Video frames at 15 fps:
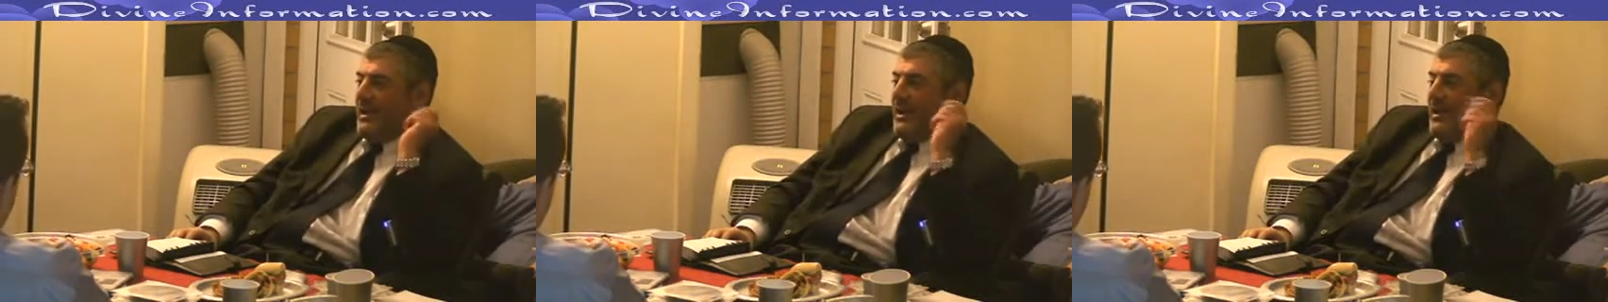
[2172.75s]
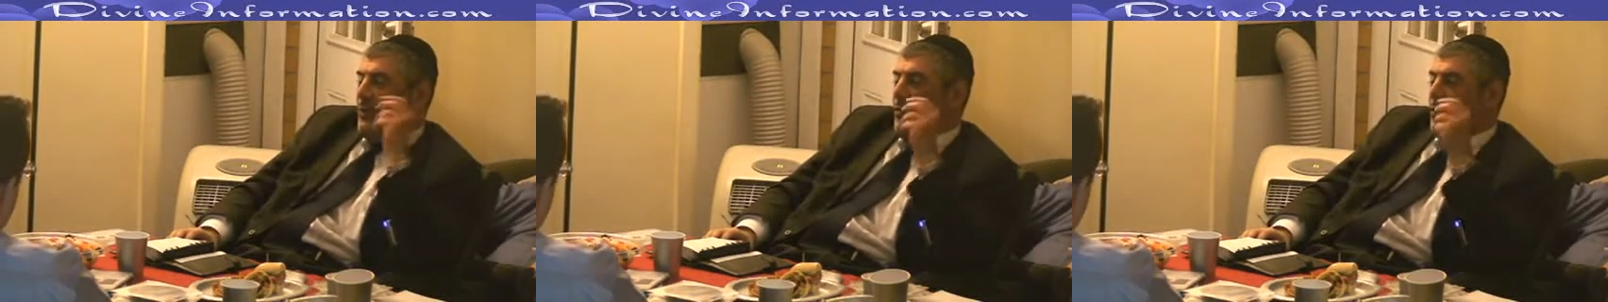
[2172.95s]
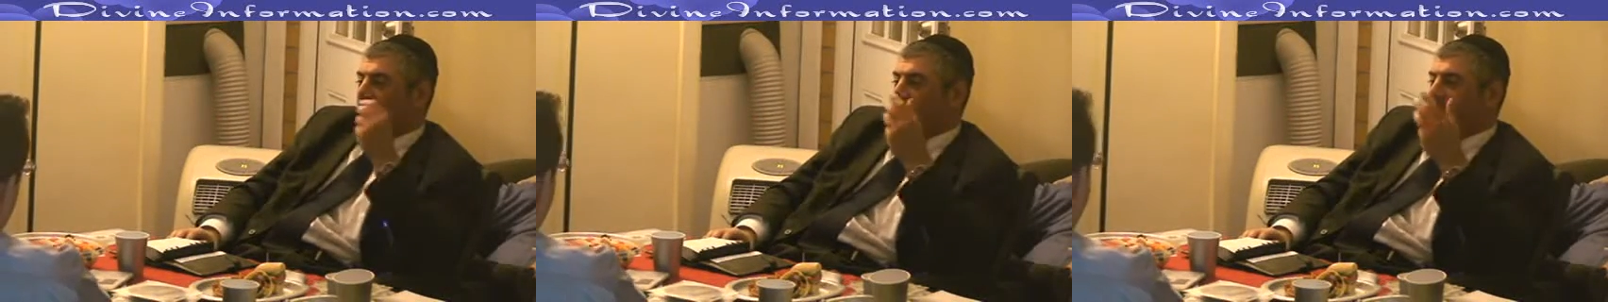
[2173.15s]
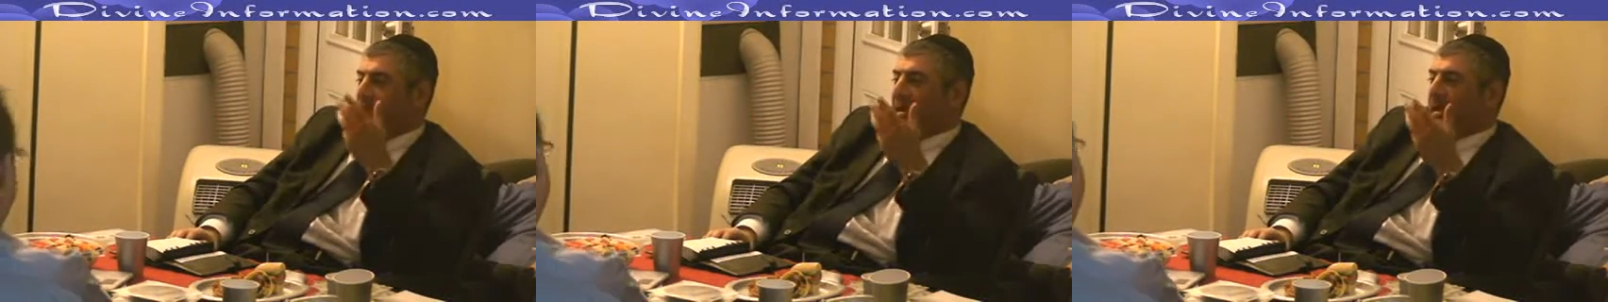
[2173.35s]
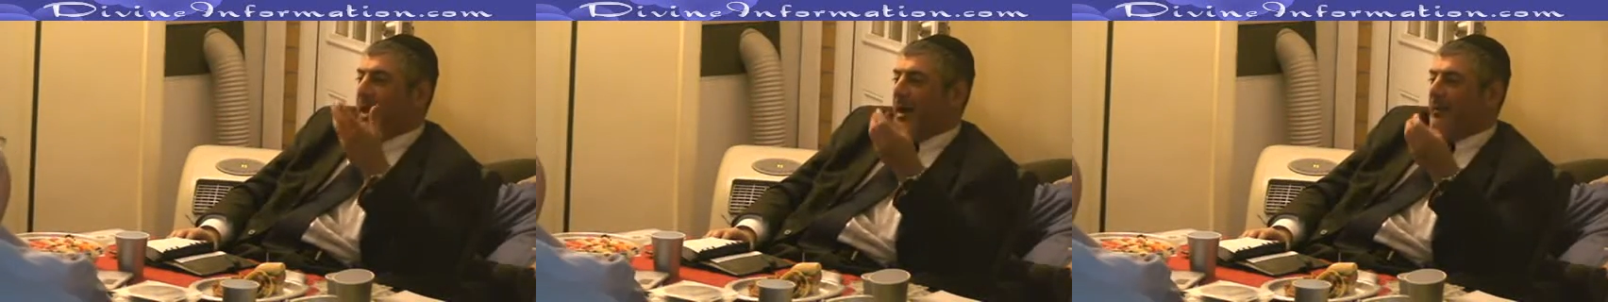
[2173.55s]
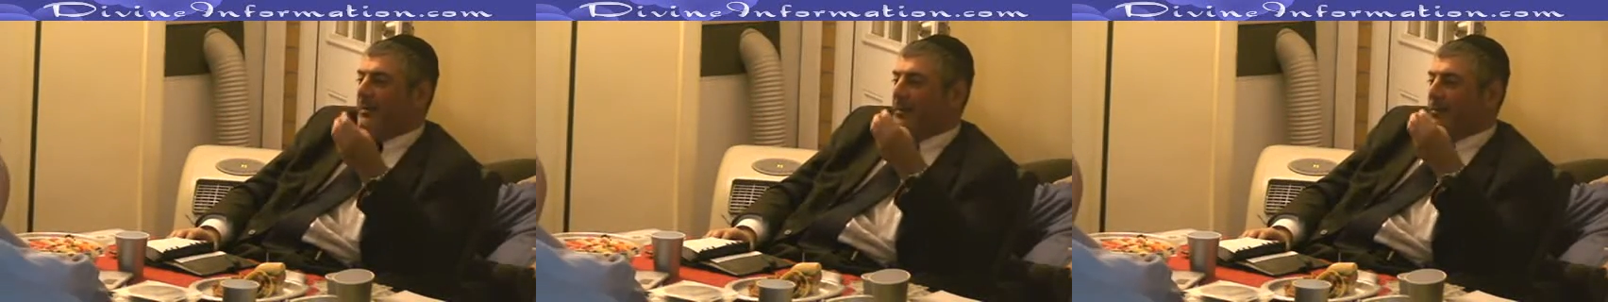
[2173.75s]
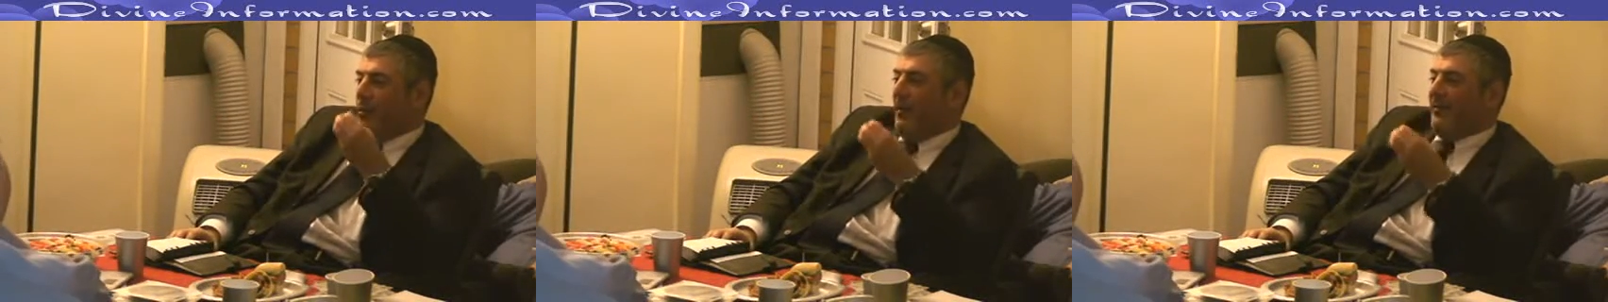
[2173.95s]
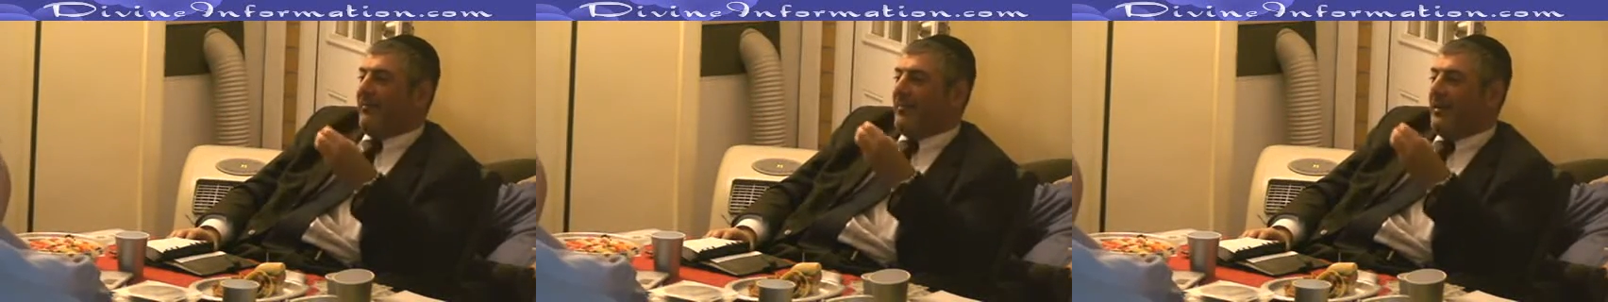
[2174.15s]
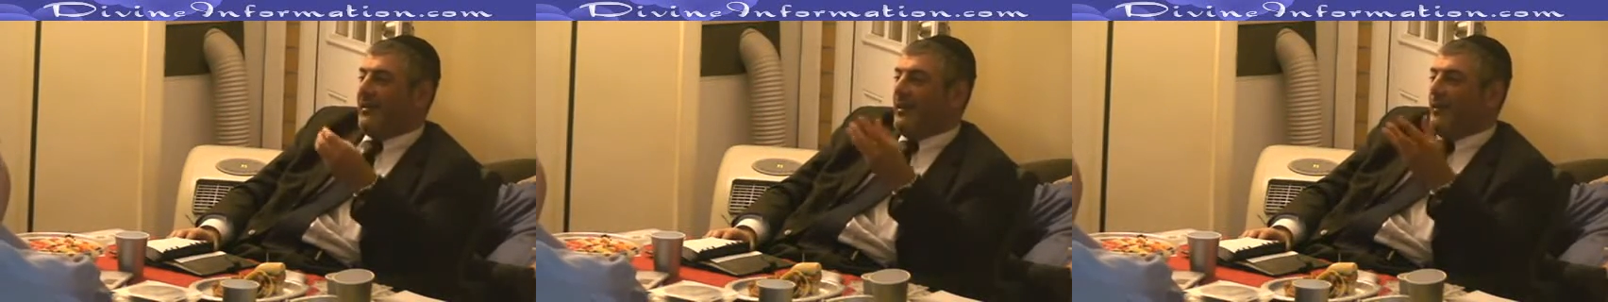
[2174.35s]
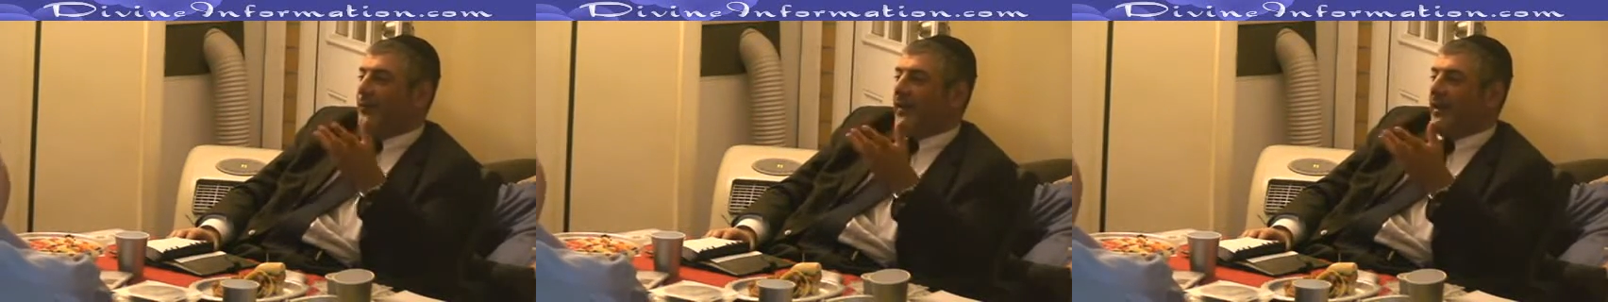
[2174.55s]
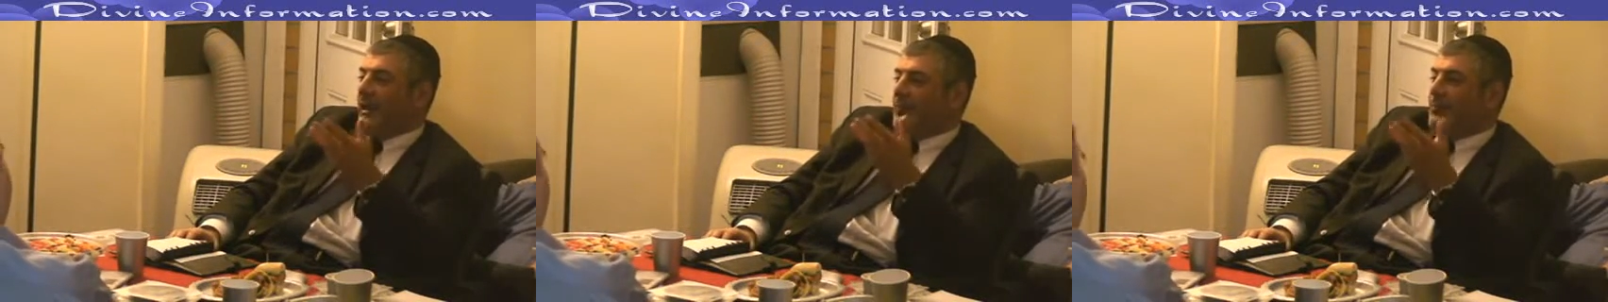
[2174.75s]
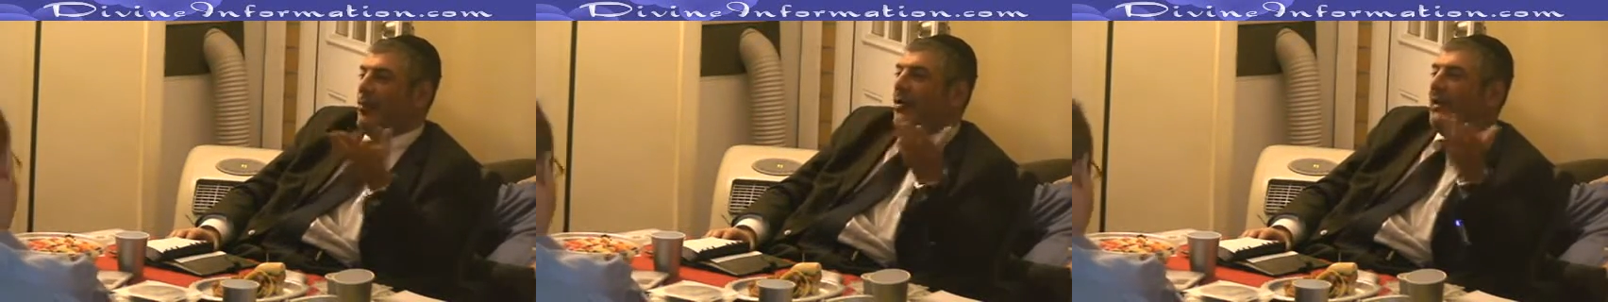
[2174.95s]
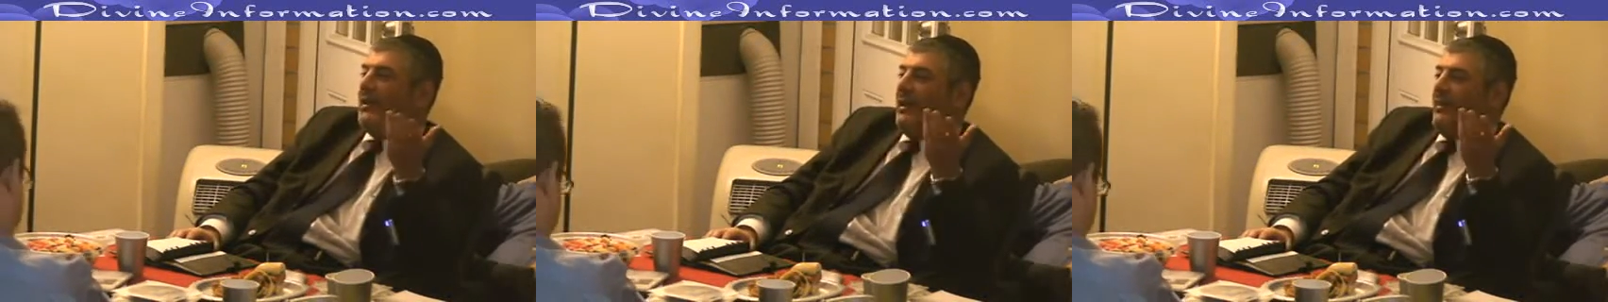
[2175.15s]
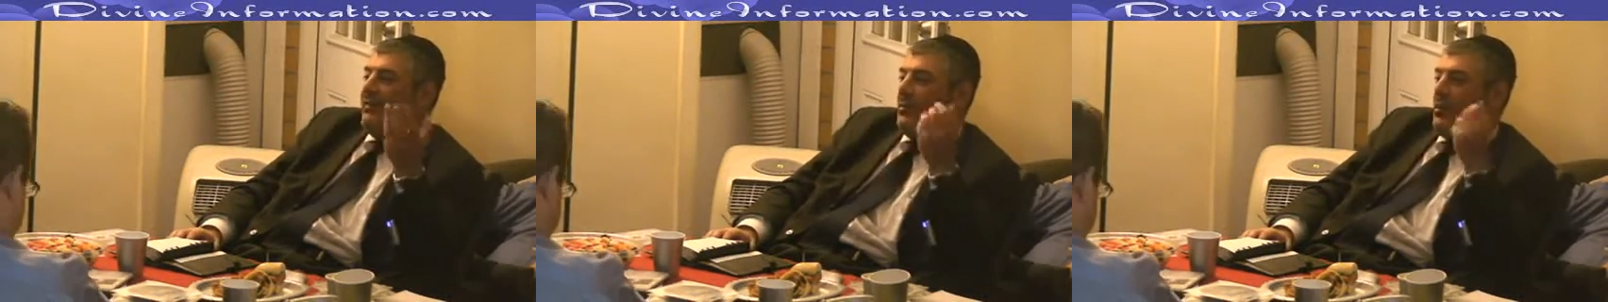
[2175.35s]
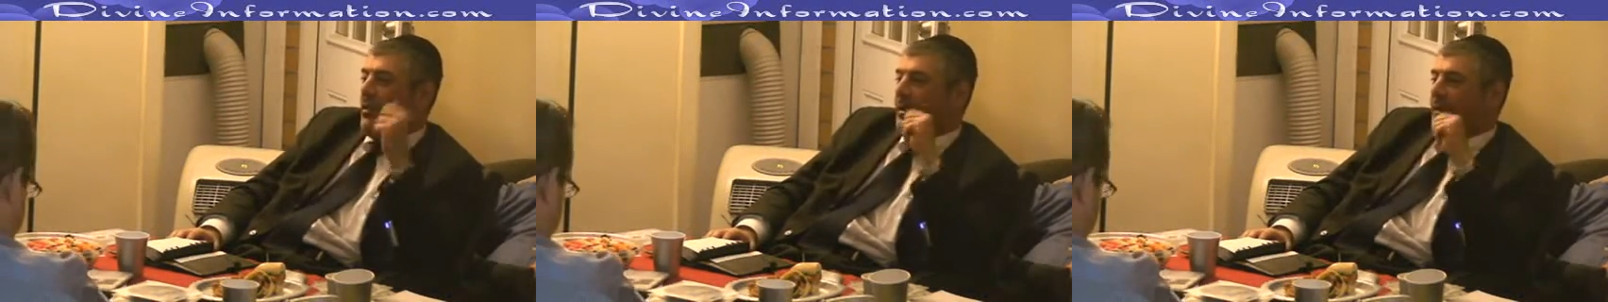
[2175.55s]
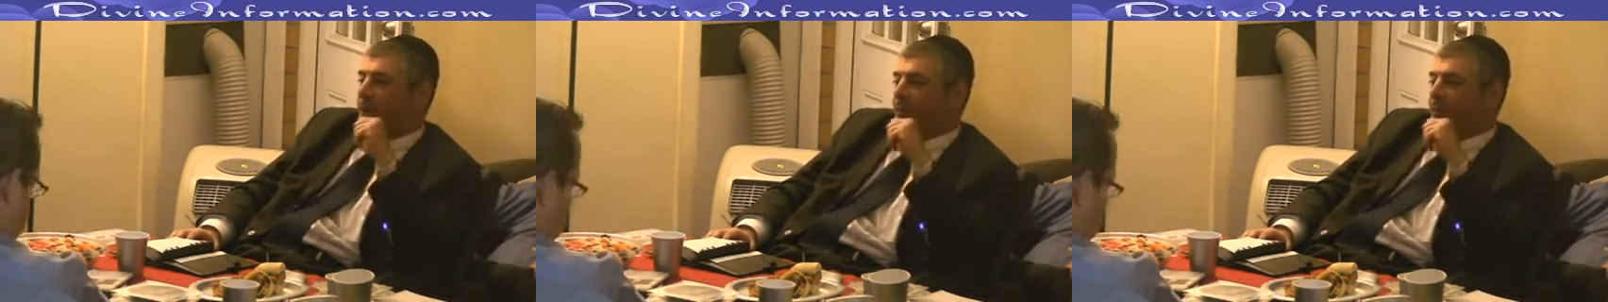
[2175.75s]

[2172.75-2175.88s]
He wouldn't become the most significant book in history,